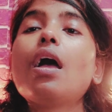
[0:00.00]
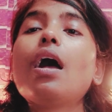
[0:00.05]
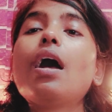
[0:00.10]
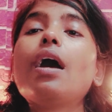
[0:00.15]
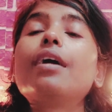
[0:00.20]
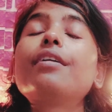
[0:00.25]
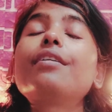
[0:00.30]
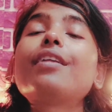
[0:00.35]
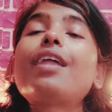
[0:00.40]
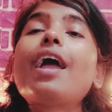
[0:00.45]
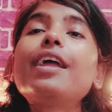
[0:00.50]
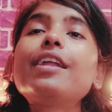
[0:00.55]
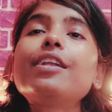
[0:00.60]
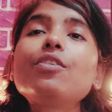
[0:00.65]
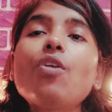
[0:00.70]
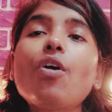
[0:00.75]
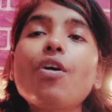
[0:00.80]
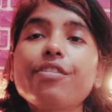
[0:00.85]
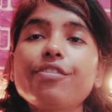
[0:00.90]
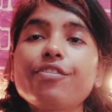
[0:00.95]
right
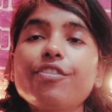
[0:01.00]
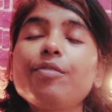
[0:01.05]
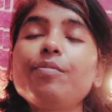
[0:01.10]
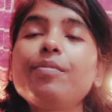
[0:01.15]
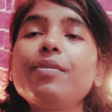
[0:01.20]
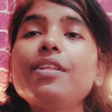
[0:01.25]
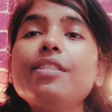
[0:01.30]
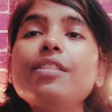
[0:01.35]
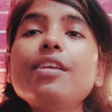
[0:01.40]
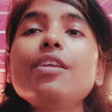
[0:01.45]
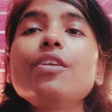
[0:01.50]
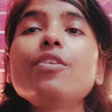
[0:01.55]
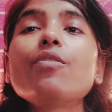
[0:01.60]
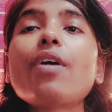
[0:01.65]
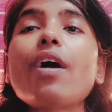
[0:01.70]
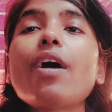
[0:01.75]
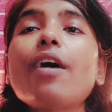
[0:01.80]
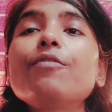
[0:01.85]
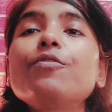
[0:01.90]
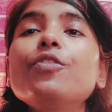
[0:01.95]
nostril breathing, you
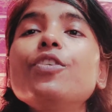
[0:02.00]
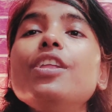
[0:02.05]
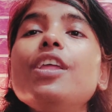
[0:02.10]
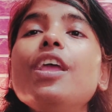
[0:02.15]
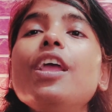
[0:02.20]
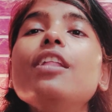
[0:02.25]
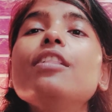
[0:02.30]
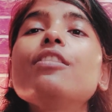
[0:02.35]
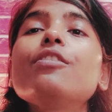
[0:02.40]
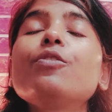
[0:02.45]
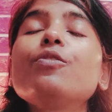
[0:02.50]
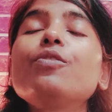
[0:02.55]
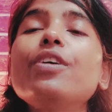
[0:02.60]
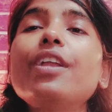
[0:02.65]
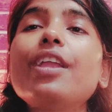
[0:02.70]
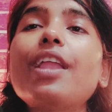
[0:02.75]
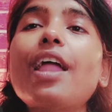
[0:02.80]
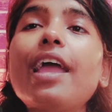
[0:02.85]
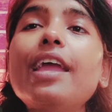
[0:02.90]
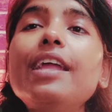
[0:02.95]
have to inhale through the
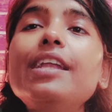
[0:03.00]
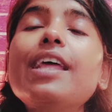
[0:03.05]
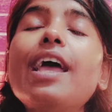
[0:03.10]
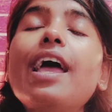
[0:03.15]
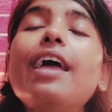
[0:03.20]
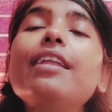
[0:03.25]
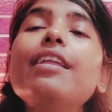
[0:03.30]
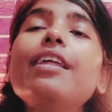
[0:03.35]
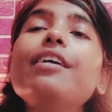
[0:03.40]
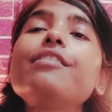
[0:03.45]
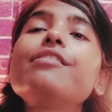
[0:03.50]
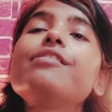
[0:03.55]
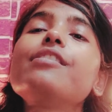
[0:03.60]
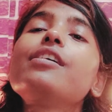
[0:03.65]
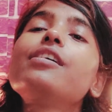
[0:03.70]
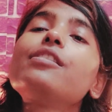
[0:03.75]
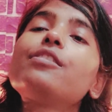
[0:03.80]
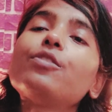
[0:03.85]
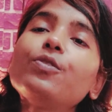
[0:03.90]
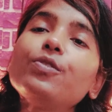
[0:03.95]
right and
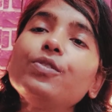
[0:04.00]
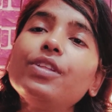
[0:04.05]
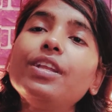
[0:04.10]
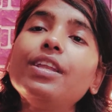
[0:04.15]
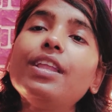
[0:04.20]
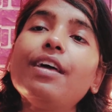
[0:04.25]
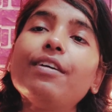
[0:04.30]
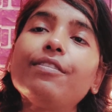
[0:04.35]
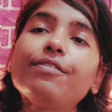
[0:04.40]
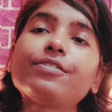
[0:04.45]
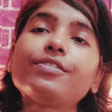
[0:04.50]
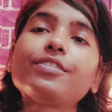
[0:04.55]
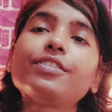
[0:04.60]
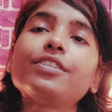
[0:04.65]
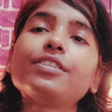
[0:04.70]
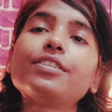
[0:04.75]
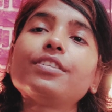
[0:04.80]
exhale through the left.